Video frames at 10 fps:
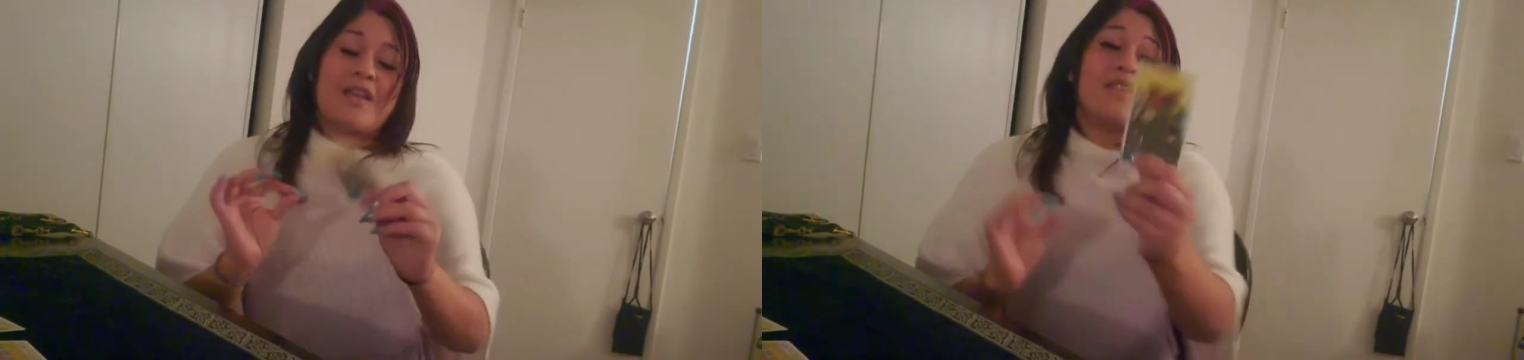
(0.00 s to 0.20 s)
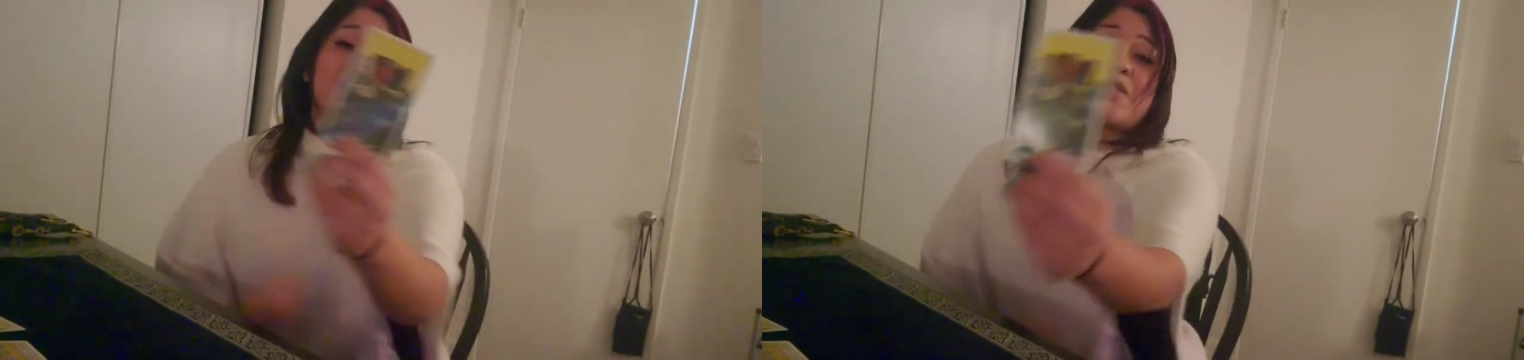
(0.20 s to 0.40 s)

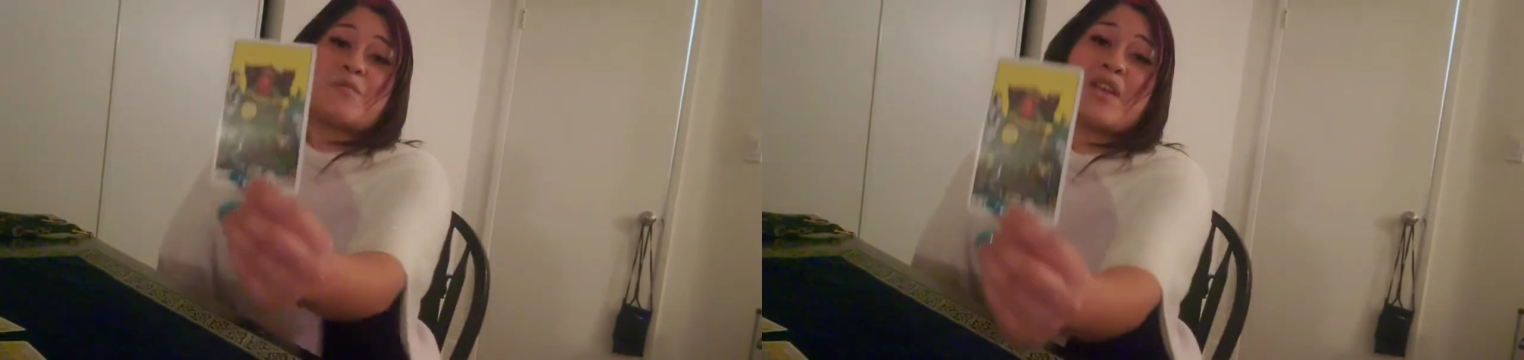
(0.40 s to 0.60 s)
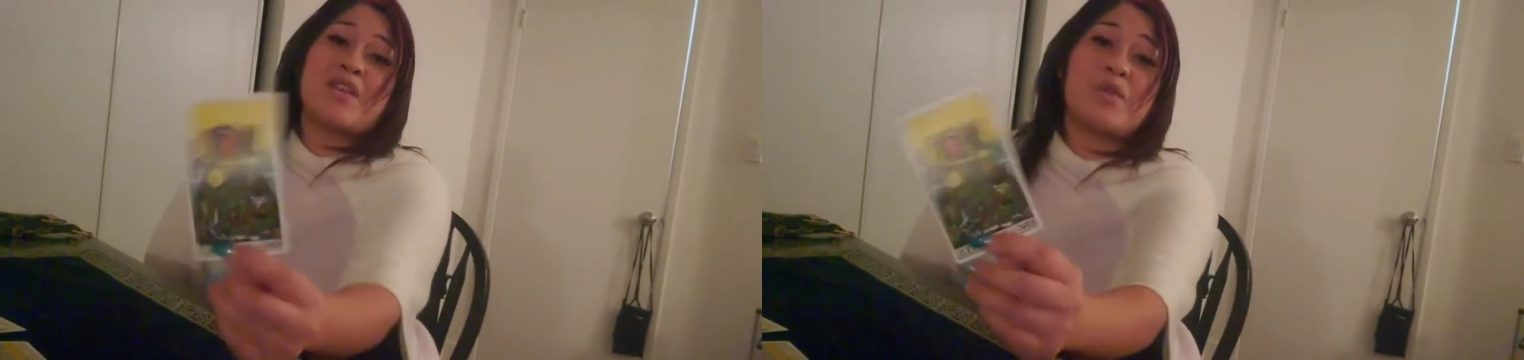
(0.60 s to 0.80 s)
This could
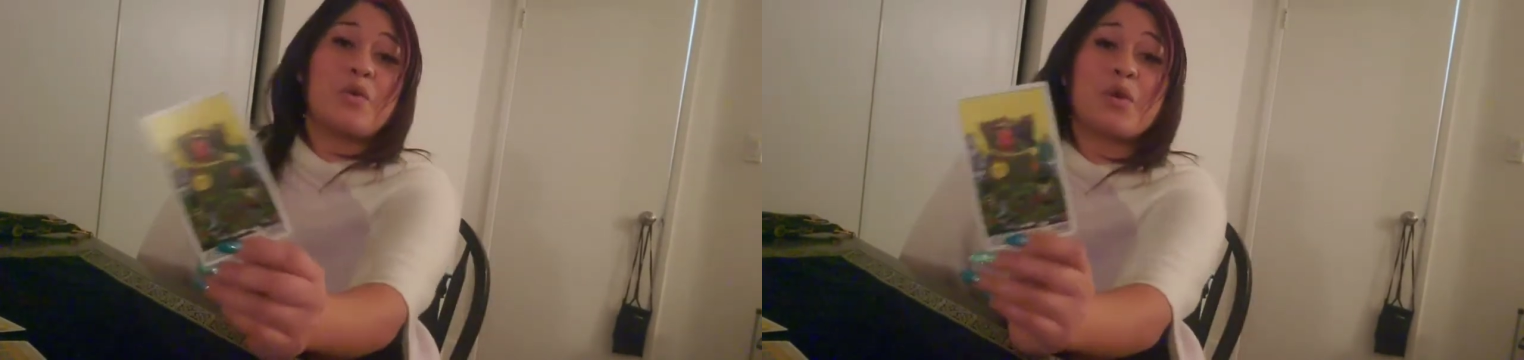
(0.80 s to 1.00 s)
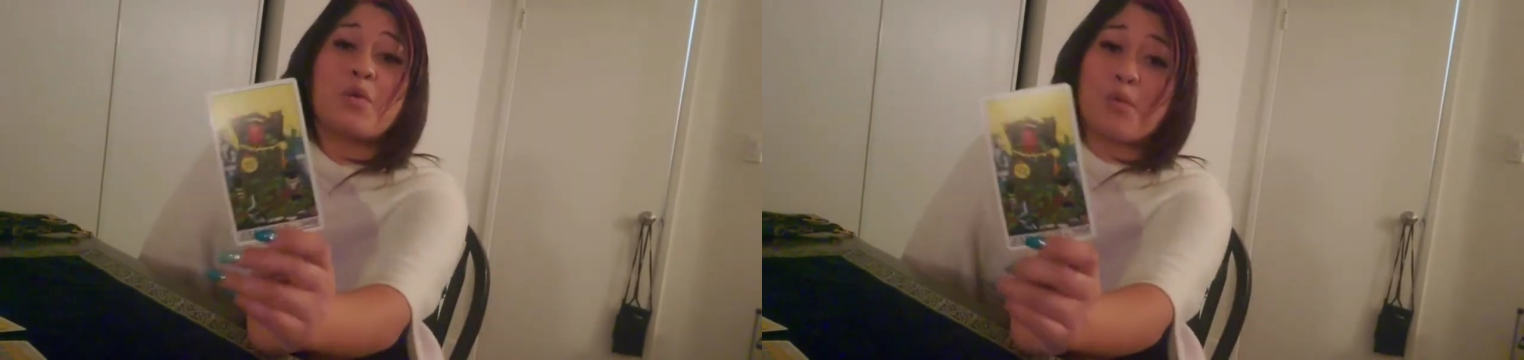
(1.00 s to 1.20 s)
be a new
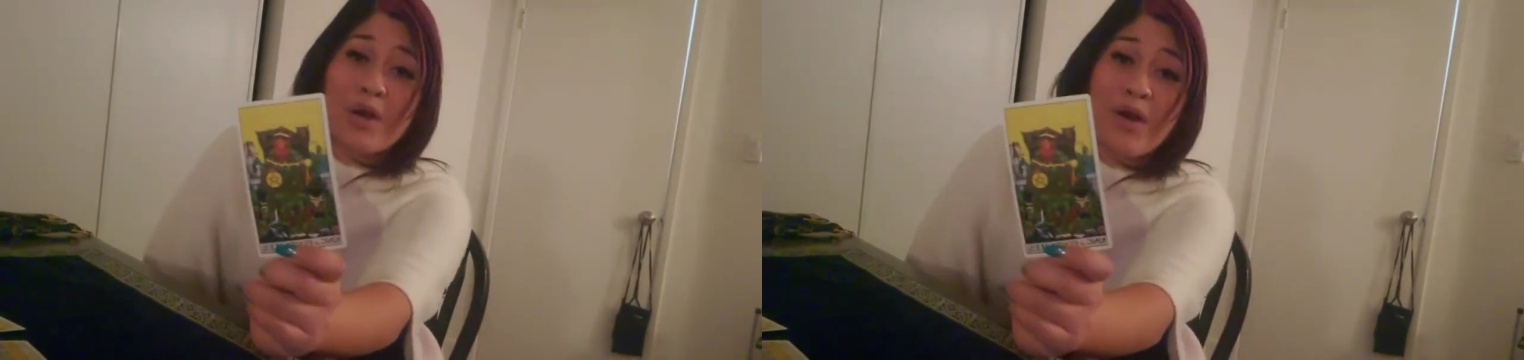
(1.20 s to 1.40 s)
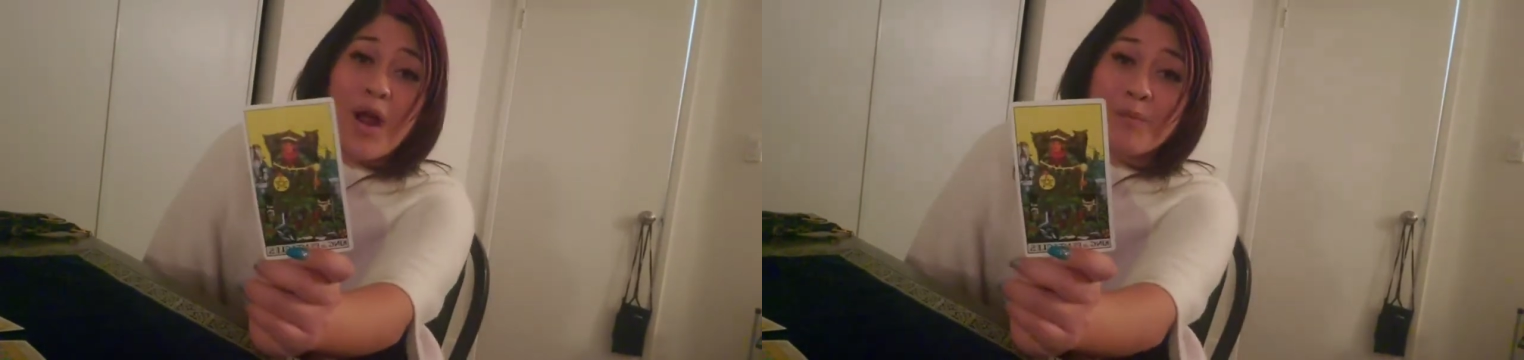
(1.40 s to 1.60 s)

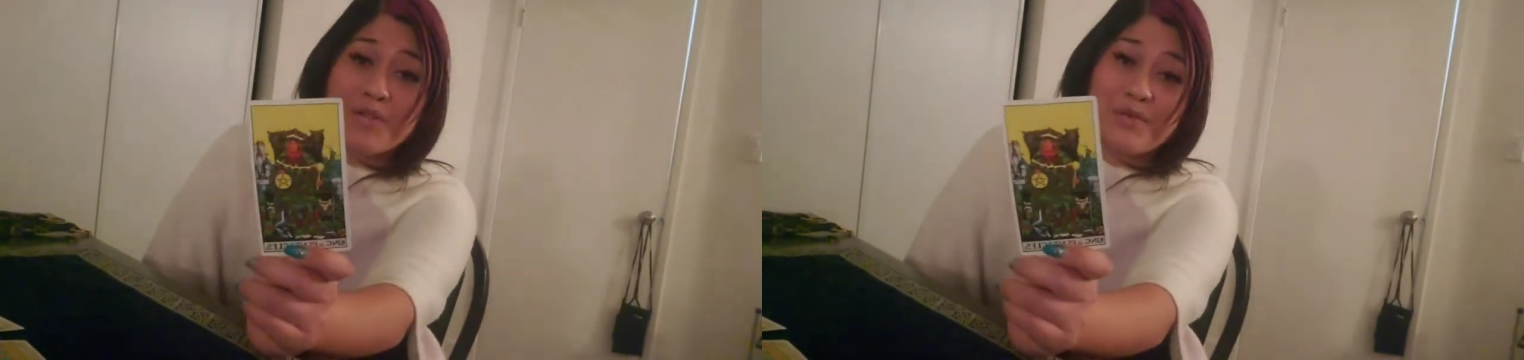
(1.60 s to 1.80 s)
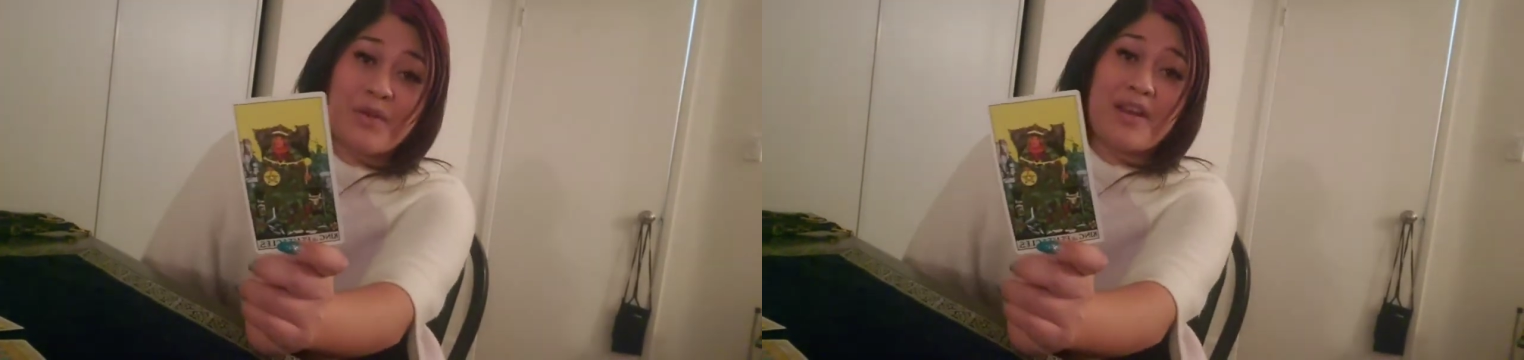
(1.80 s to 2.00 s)
career
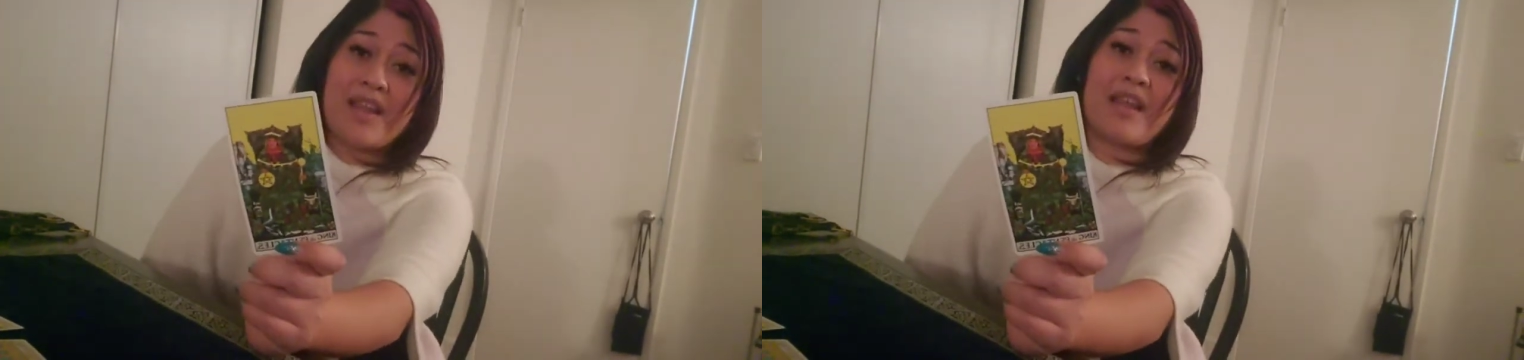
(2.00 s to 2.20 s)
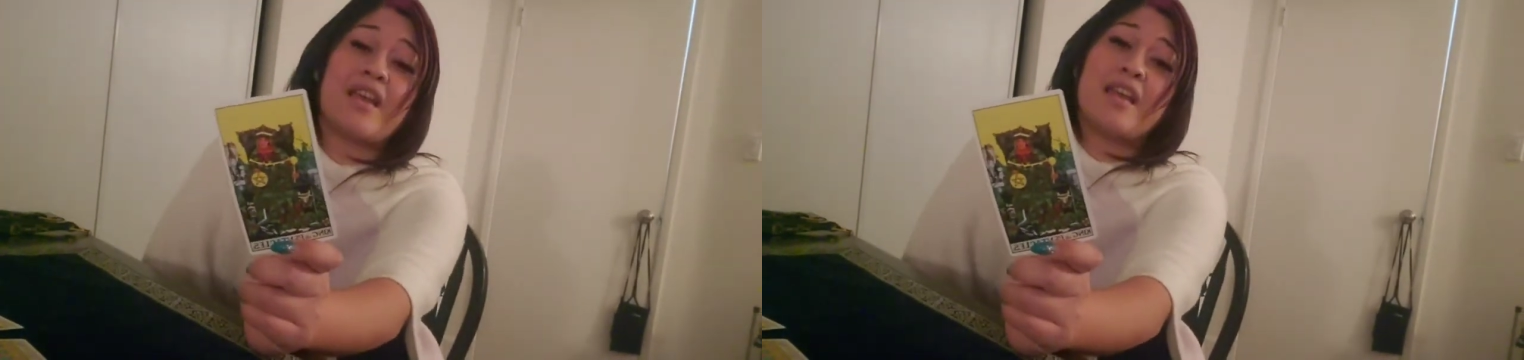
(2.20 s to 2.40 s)

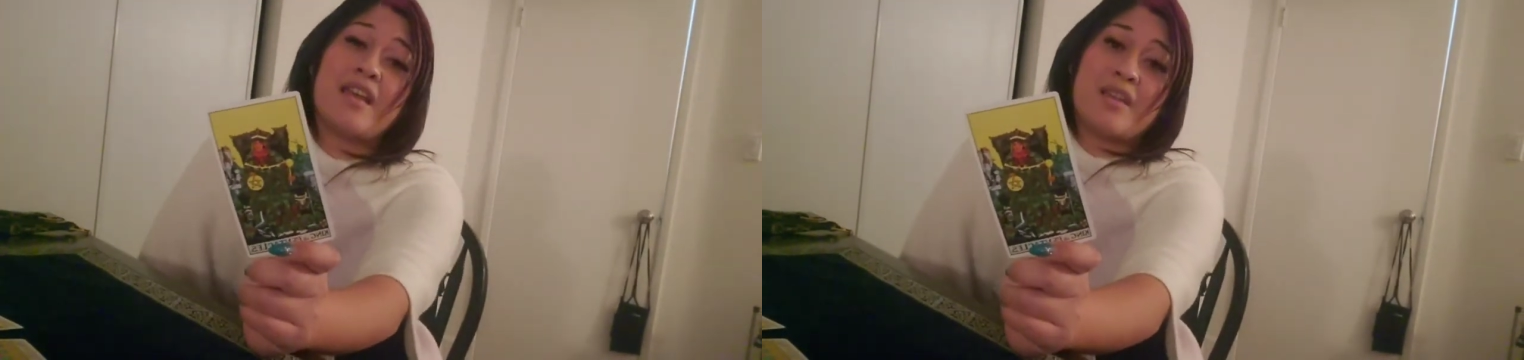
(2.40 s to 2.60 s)
opportunity,